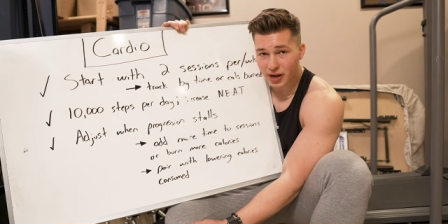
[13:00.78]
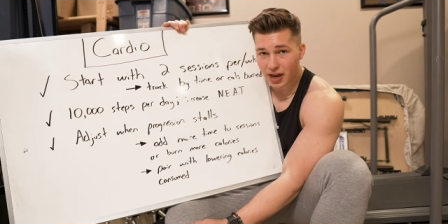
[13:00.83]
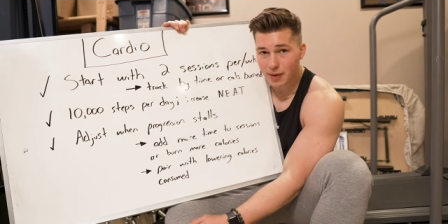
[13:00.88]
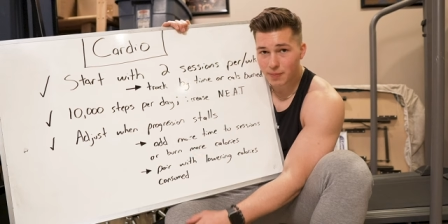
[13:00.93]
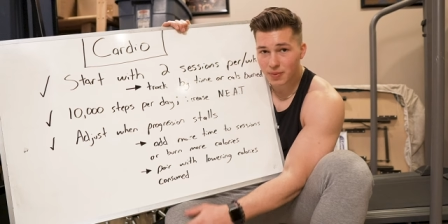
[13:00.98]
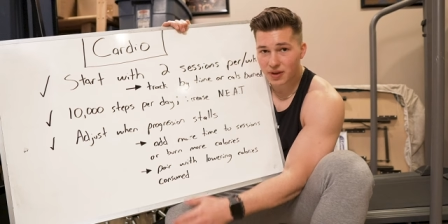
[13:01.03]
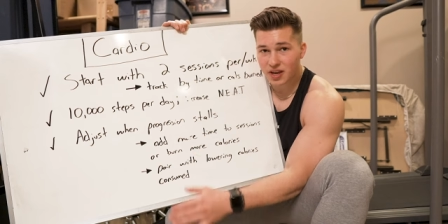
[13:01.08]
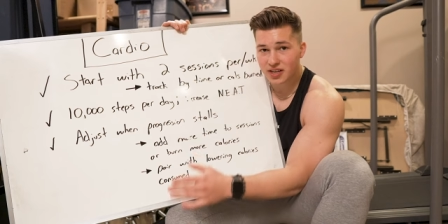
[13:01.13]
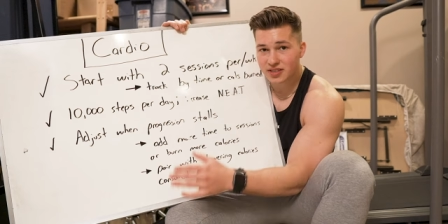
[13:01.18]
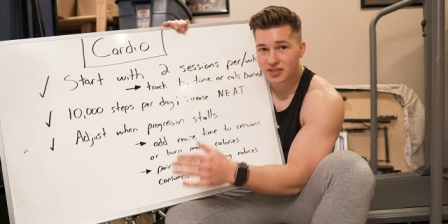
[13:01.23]
day
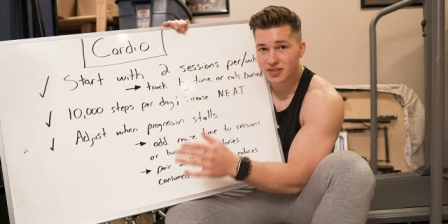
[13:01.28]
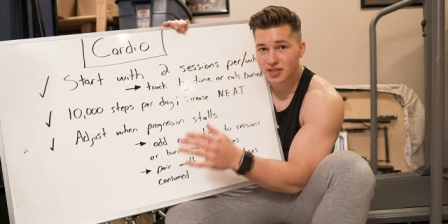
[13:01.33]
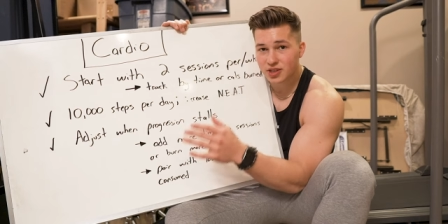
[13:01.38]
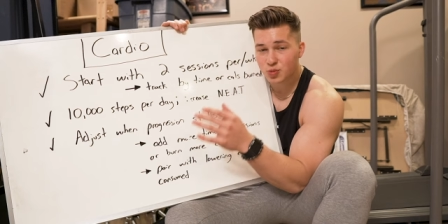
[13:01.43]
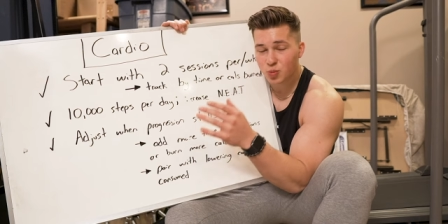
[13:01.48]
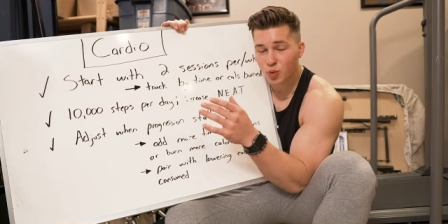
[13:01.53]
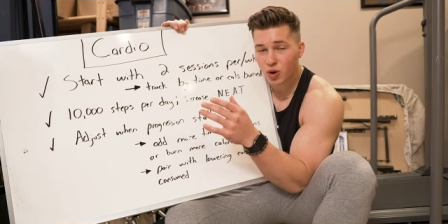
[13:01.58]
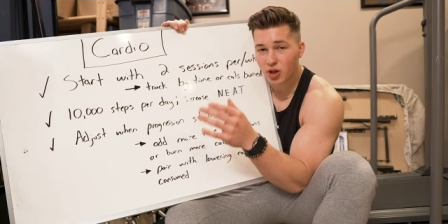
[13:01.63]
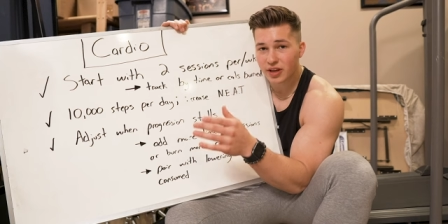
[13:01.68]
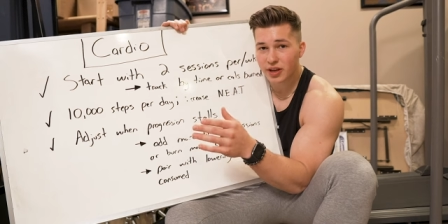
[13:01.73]
because
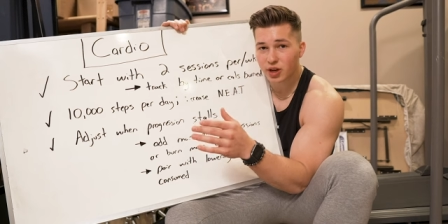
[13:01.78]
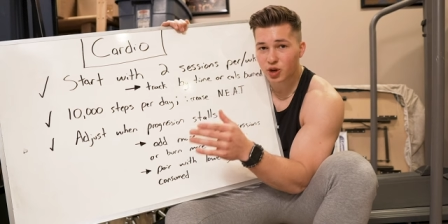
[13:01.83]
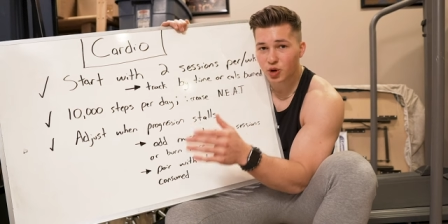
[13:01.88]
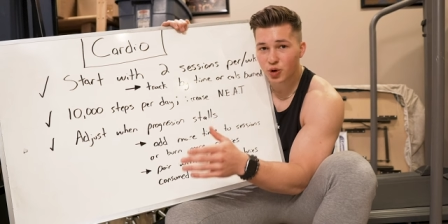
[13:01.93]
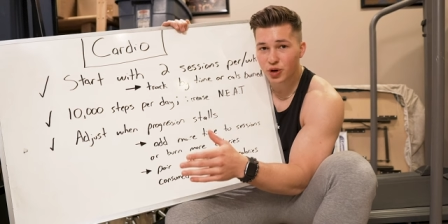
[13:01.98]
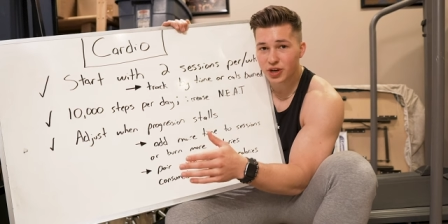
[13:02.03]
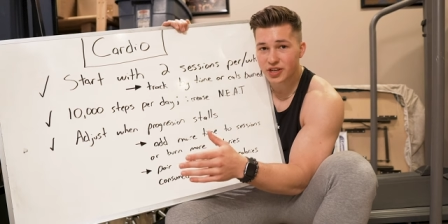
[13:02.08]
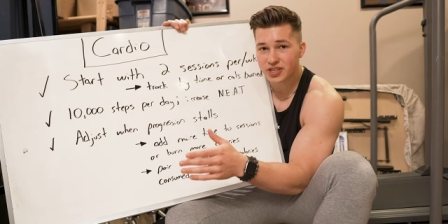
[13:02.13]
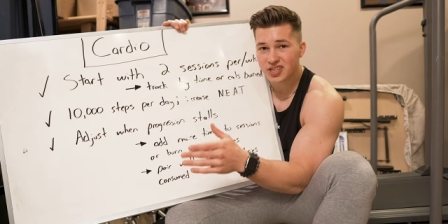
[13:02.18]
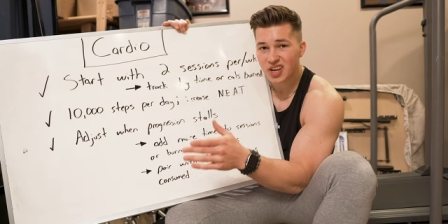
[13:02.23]
this will
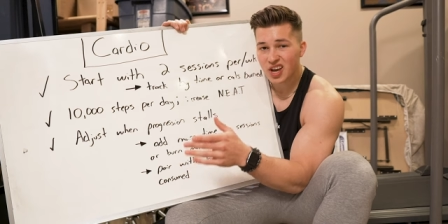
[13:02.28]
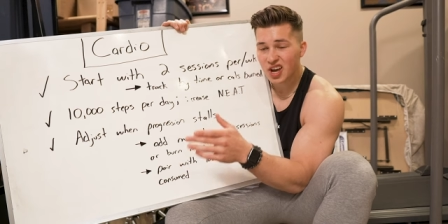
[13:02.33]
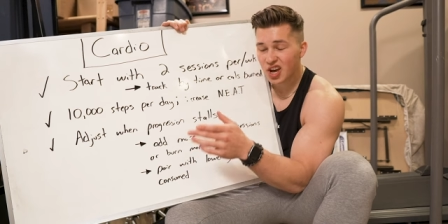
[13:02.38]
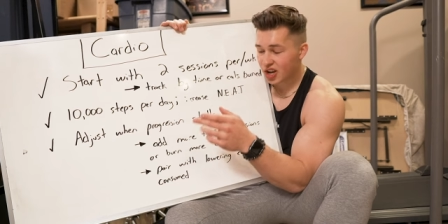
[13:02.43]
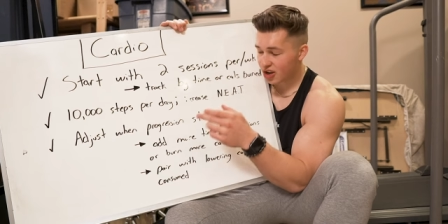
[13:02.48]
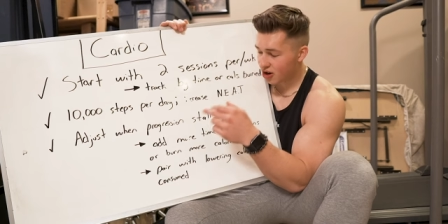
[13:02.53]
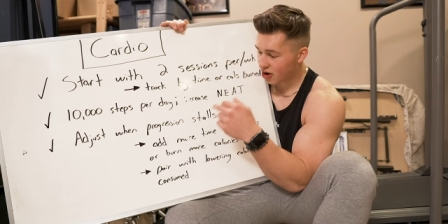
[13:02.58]
increase